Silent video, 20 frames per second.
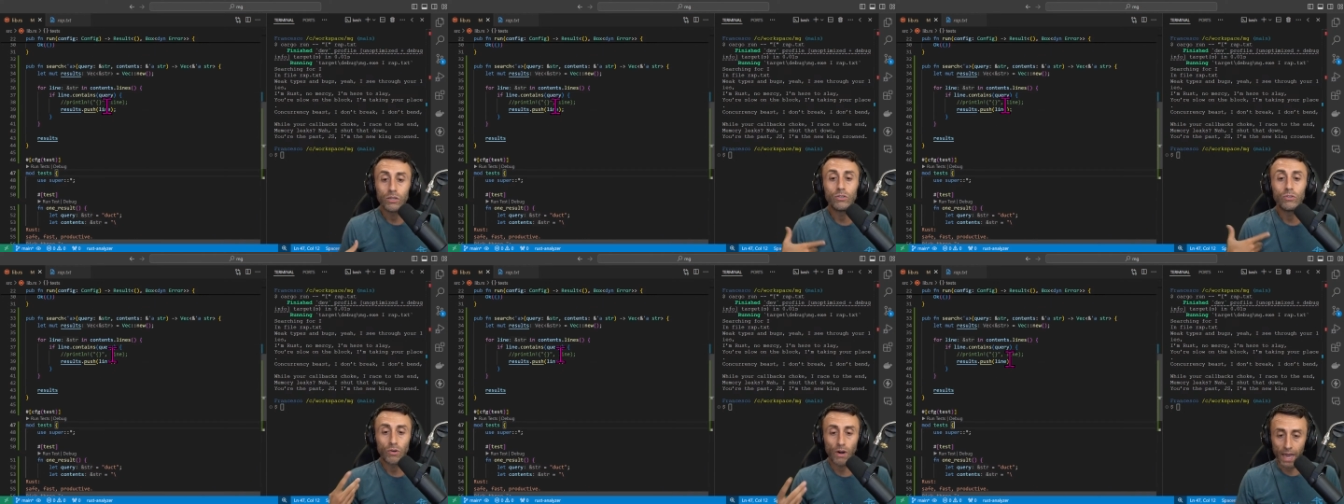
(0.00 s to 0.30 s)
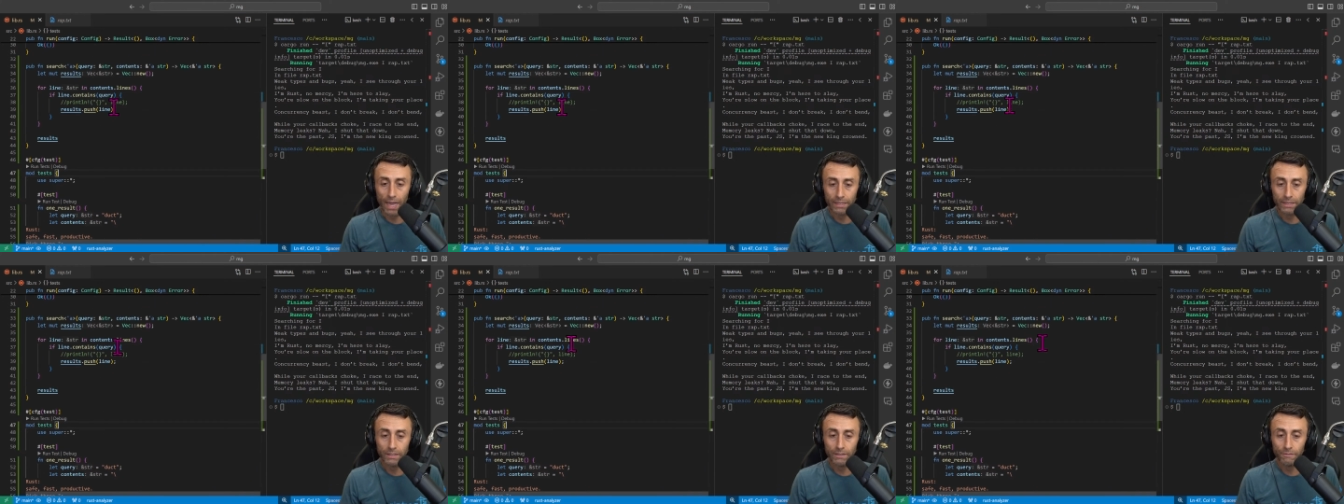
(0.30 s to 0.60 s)

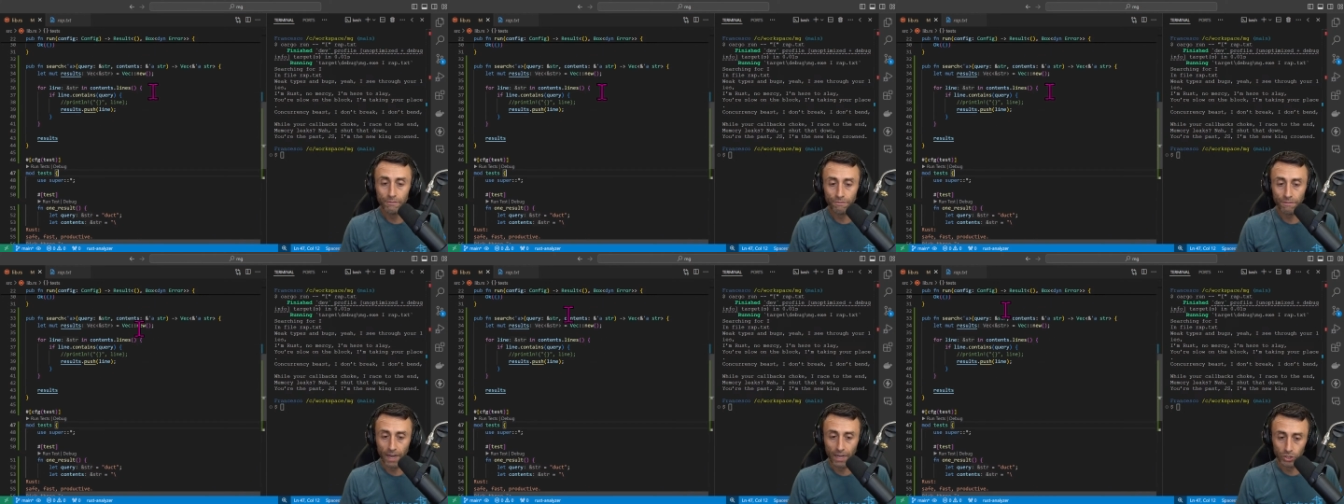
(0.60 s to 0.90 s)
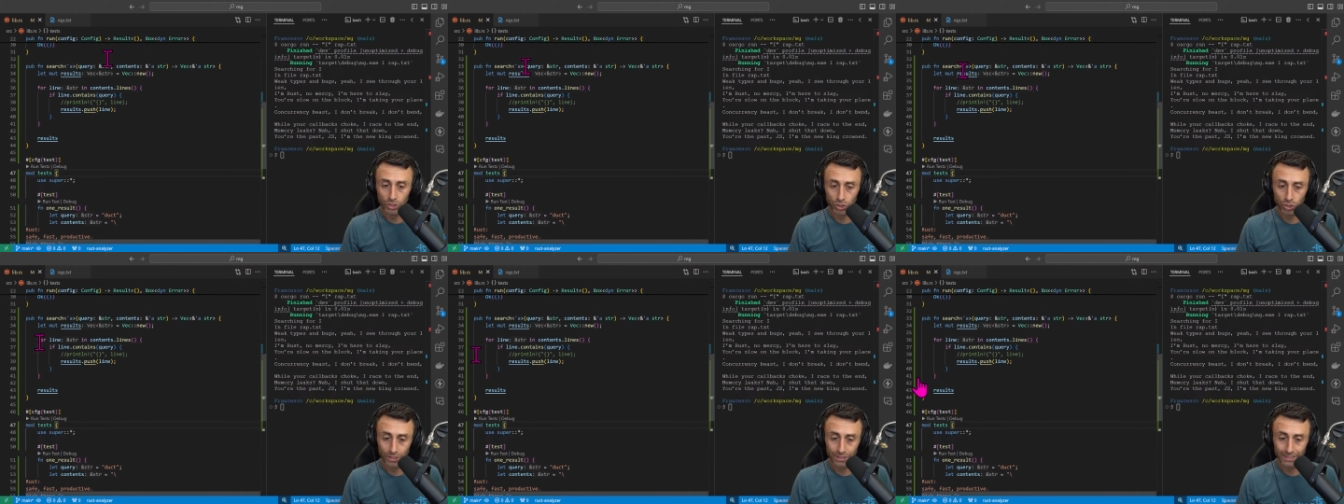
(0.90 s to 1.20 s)
writing
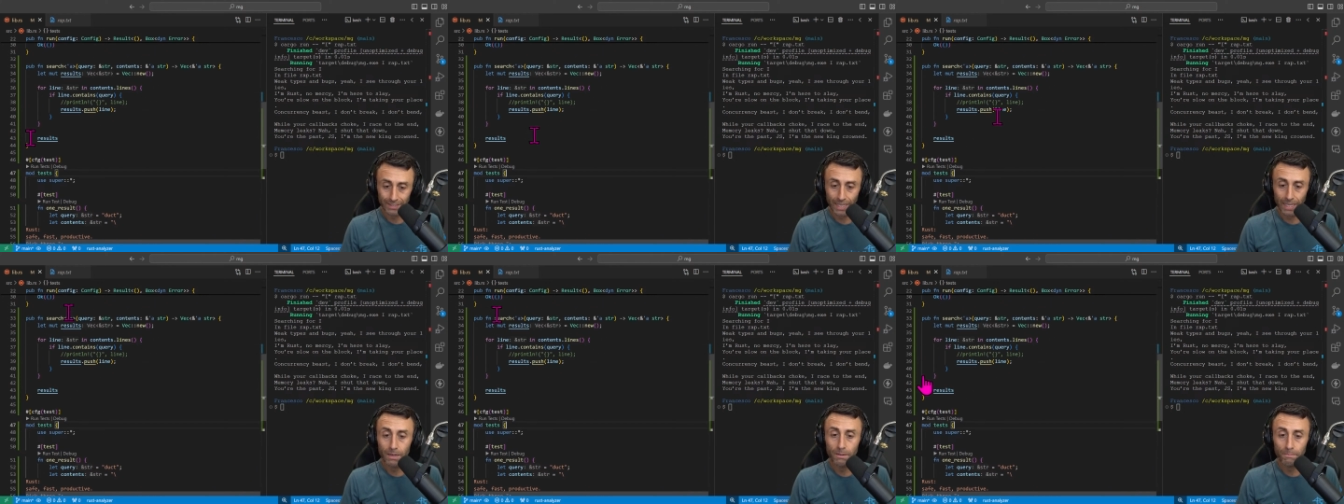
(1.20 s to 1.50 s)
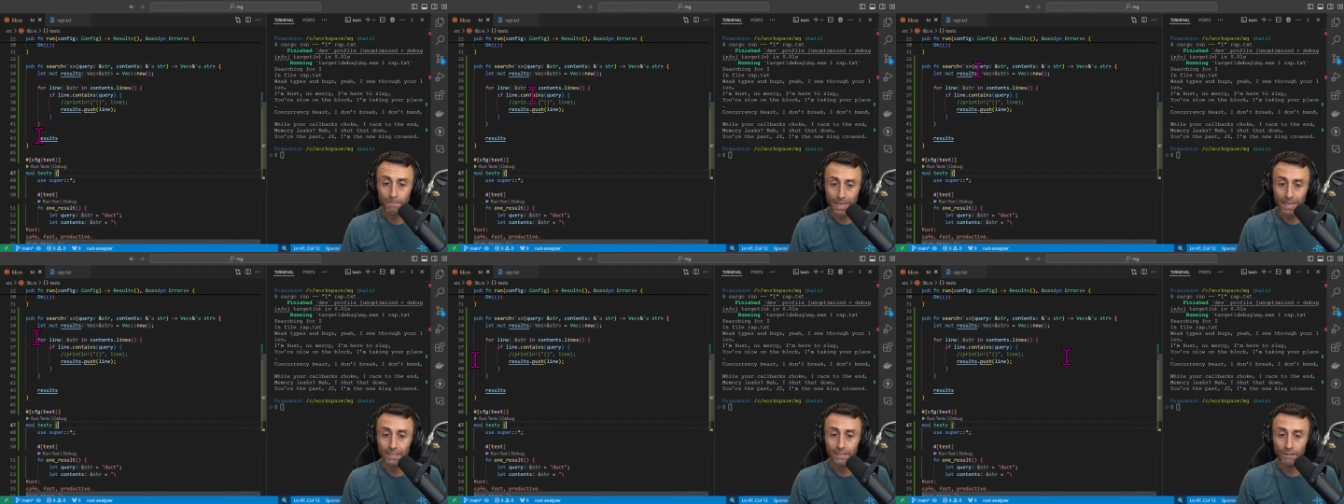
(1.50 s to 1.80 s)
functions
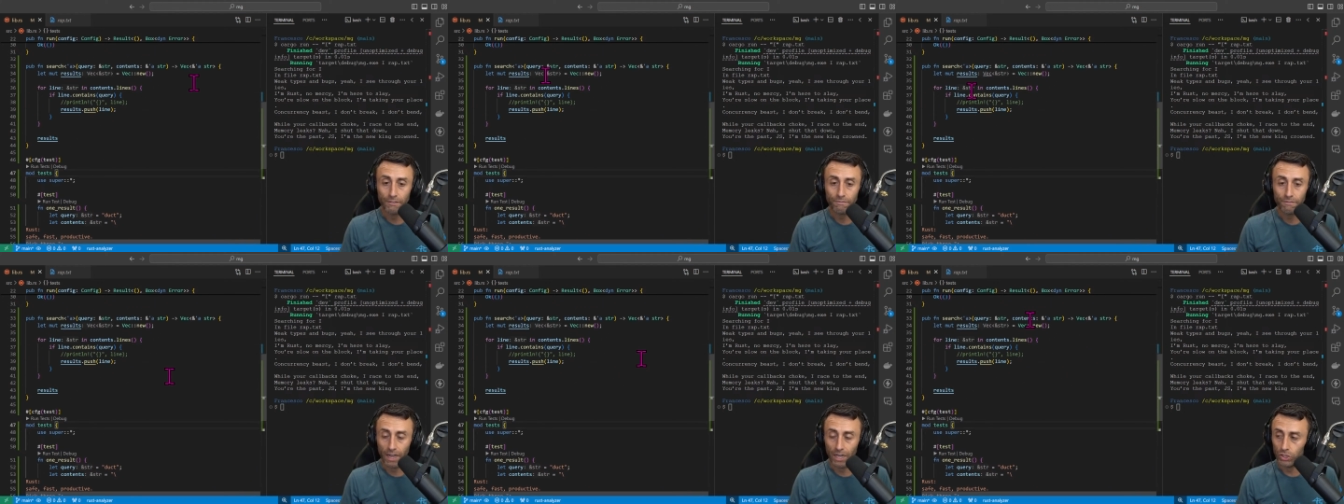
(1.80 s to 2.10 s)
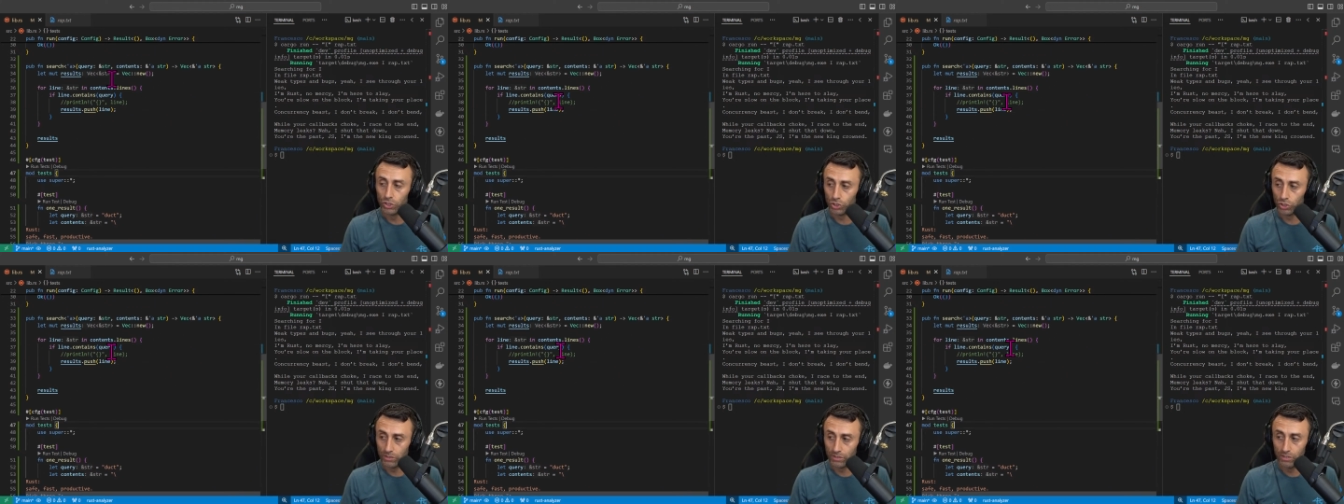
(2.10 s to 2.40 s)
and make the
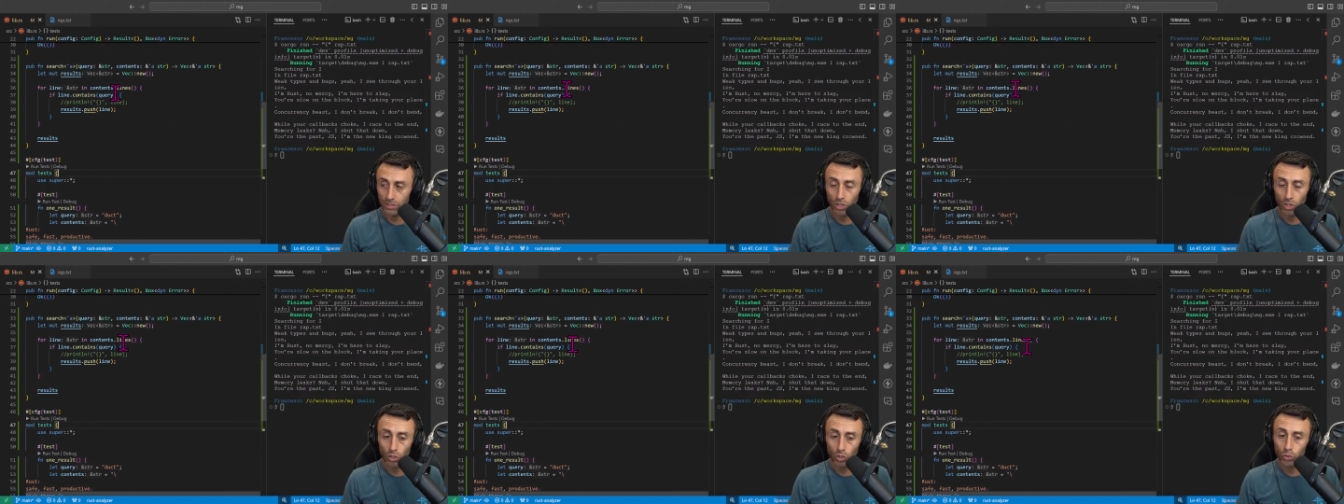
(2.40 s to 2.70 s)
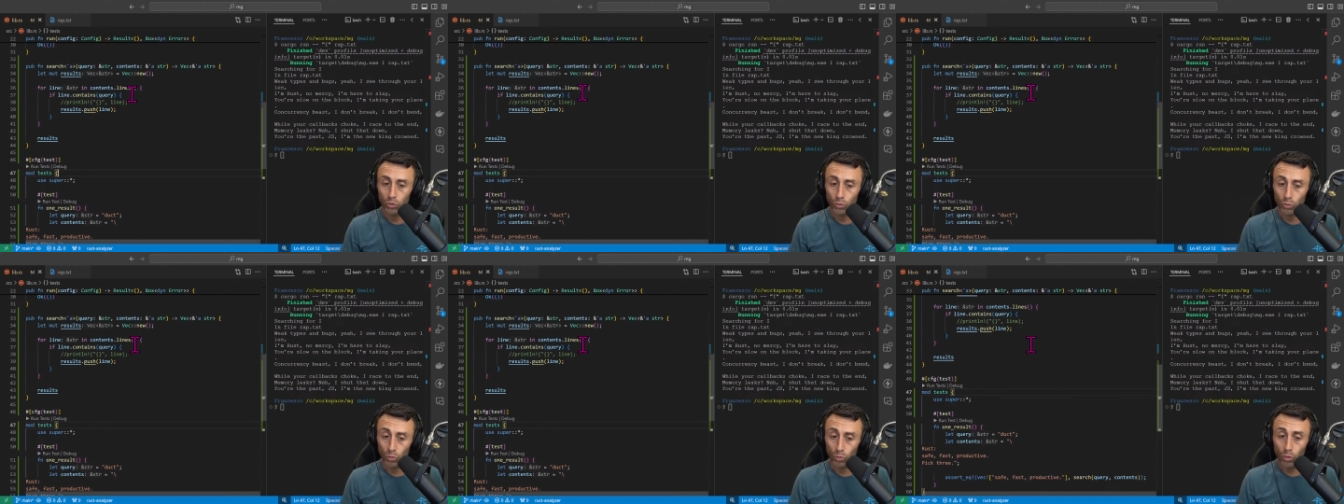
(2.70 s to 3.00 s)
functions
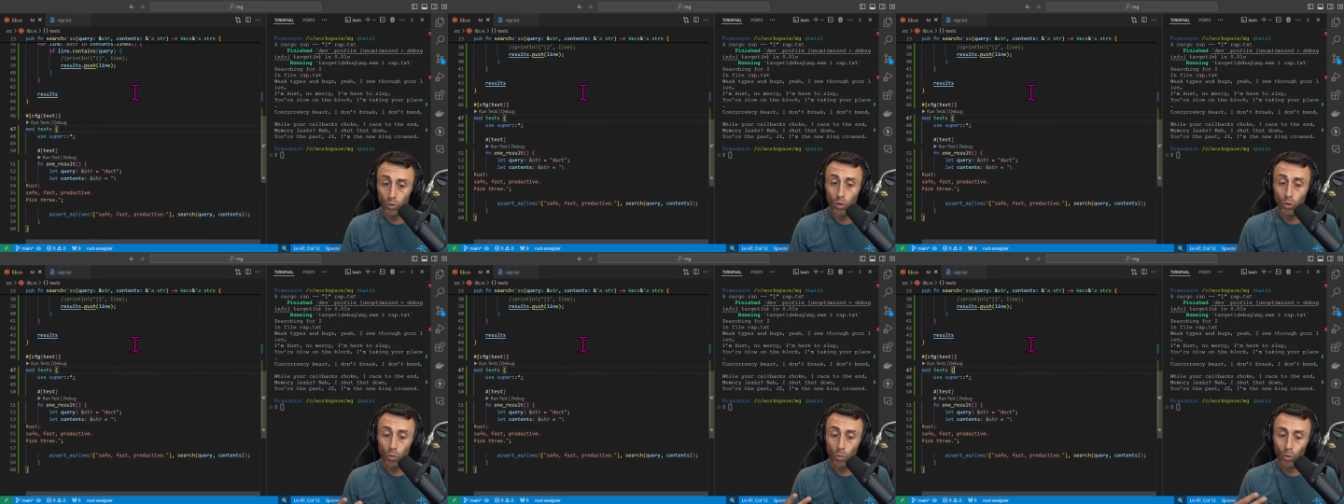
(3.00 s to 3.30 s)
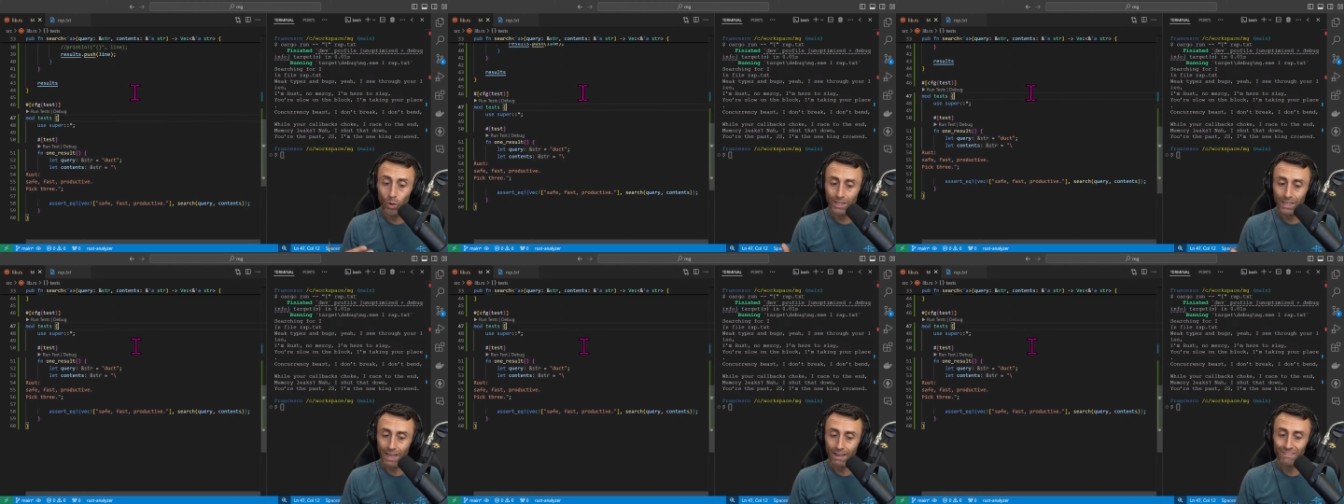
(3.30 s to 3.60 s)
do
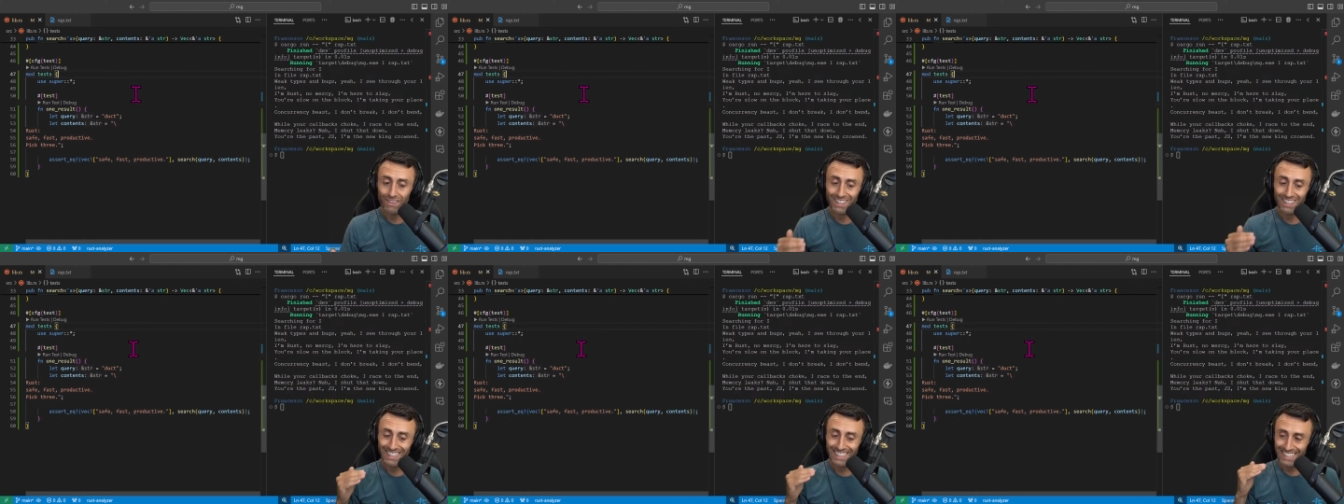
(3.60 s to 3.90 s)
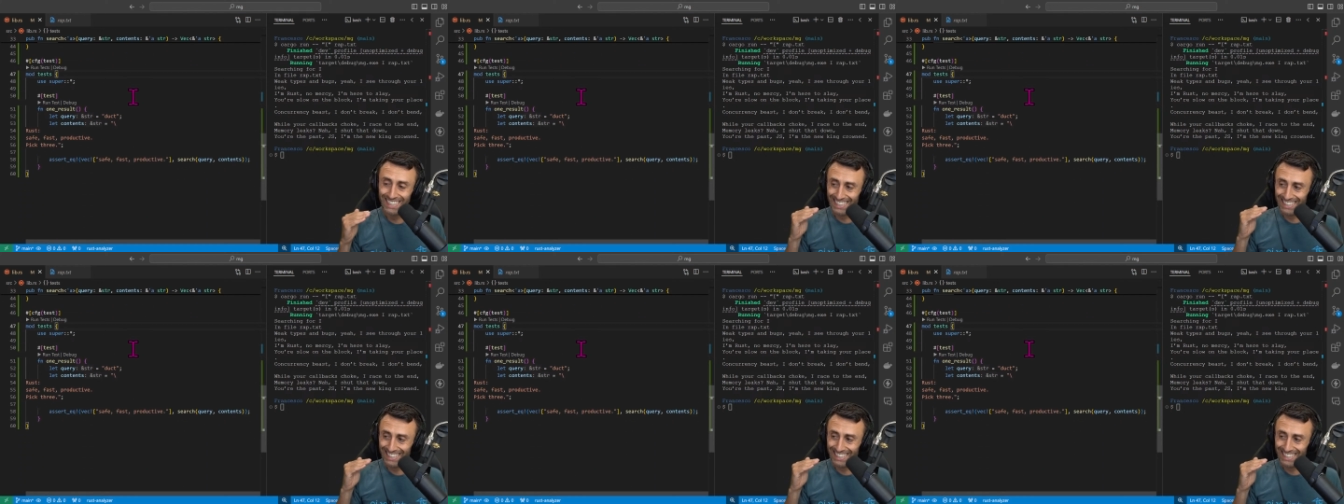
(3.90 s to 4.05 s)
whatever